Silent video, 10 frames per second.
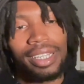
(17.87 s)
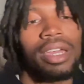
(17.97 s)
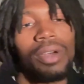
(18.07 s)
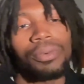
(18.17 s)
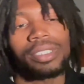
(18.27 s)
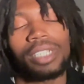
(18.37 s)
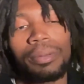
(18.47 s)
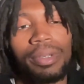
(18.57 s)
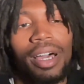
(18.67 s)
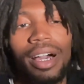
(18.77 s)
What's up,
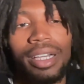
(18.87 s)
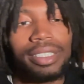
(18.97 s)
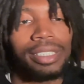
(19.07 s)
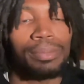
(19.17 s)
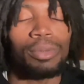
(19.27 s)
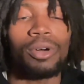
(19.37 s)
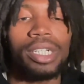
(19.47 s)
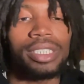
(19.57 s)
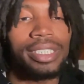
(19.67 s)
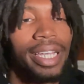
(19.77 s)
y'all? It's your boy
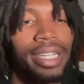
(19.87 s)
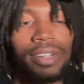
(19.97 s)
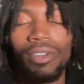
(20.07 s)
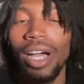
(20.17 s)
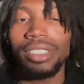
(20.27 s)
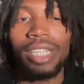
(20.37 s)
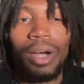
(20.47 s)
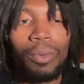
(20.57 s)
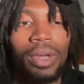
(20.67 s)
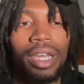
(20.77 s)
Jaden Raja
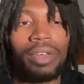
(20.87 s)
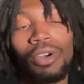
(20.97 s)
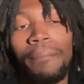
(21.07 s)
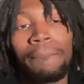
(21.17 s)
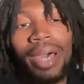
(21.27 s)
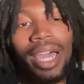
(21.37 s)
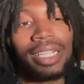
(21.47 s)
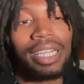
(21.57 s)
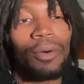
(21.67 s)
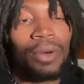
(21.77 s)
Wave. I'm
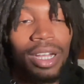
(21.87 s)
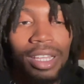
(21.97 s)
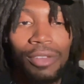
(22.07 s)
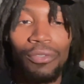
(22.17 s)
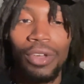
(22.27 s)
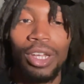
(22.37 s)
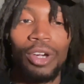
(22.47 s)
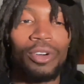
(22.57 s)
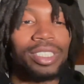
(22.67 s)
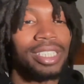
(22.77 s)
back with another
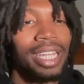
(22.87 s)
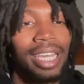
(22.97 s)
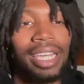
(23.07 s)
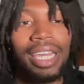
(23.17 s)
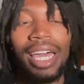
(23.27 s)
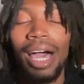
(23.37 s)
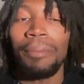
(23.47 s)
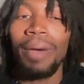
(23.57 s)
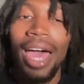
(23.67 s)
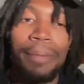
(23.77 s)
video, and today
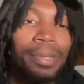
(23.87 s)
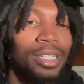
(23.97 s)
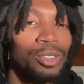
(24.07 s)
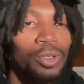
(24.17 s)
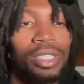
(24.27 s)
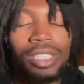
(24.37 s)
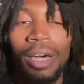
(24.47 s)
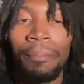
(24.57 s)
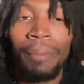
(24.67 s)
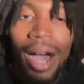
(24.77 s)
I'm happy to do this
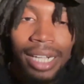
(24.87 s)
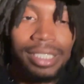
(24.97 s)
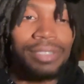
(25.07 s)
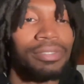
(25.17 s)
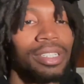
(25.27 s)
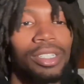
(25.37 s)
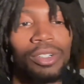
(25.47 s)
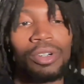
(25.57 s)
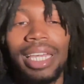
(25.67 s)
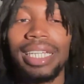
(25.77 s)
unboxing
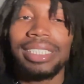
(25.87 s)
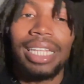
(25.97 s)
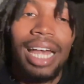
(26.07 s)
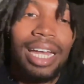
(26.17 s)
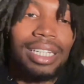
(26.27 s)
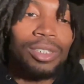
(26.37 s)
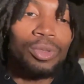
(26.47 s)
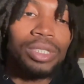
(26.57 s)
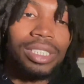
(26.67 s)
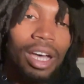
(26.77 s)
video. It's a lot of
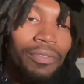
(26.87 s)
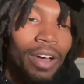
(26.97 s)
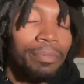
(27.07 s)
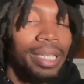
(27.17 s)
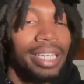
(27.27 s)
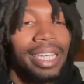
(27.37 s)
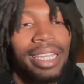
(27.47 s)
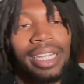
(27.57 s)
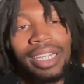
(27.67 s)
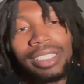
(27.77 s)
new stuff I've been
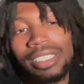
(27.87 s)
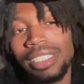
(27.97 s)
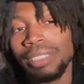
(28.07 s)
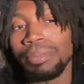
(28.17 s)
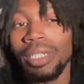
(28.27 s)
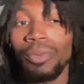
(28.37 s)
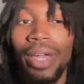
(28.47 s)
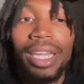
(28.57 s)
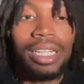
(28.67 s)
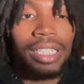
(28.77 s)
getting, and I just been
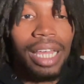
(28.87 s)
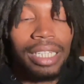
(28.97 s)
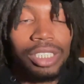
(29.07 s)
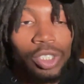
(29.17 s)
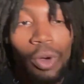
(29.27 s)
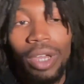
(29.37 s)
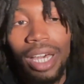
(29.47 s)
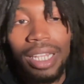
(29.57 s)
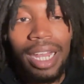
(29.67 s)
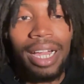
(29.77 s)
waiting to like show
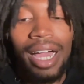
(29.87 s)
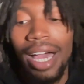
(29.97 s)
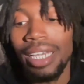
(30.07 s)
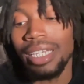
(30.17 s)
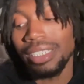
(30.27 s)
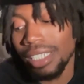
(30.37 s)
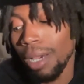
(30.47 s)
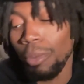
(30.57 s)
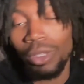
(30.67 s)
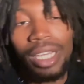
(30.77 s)
y'all that I got. It's a
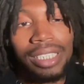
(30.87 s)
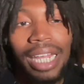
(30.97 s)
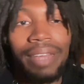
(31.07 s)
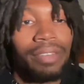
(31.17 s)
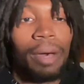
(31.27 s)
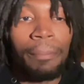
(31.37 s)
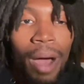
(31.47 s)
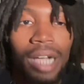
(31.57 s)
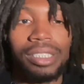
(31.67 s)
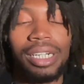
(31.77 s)
couple things I didn't even
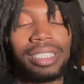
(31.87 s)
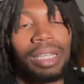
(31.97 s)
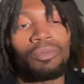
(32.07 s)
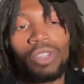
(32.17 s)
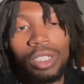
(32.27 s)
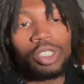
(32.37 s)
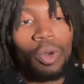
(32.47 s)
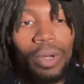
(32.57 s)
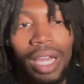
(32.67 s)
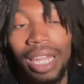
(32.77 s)
unbox yet because I'm really
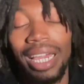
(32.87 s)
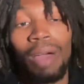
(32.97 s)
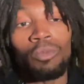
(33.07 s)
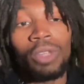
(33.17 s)
showing y'all like I'm